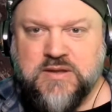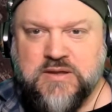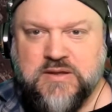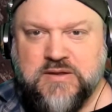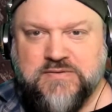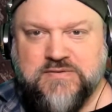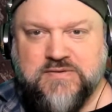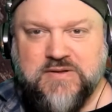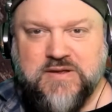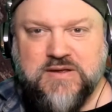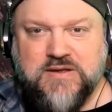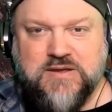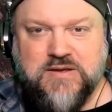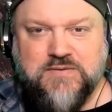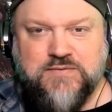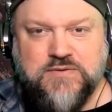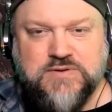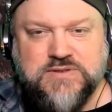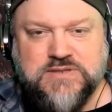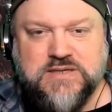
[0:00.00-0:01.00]
It's like
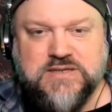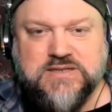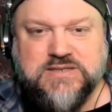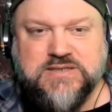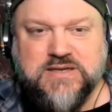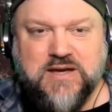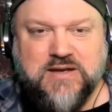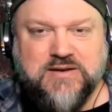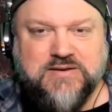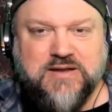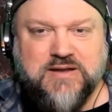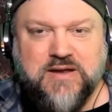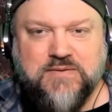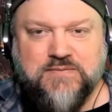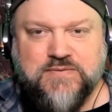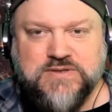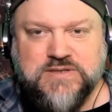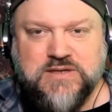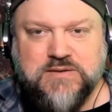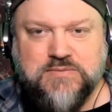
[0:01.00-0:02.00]
if you set aside time
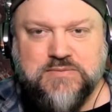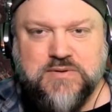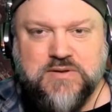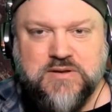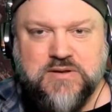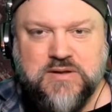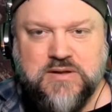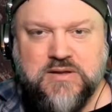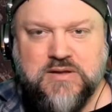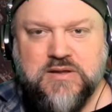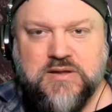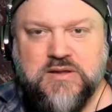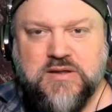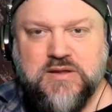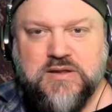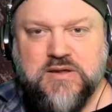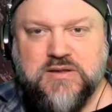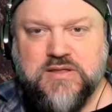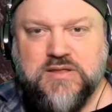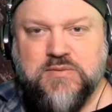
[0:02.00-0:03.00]
for something,
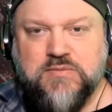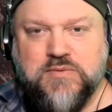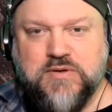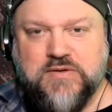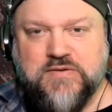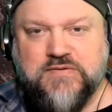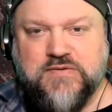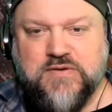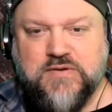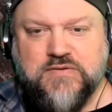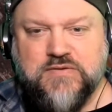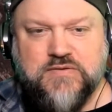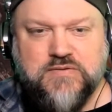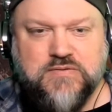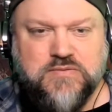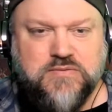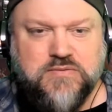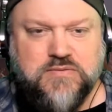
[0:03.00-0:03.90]
like that makes sense.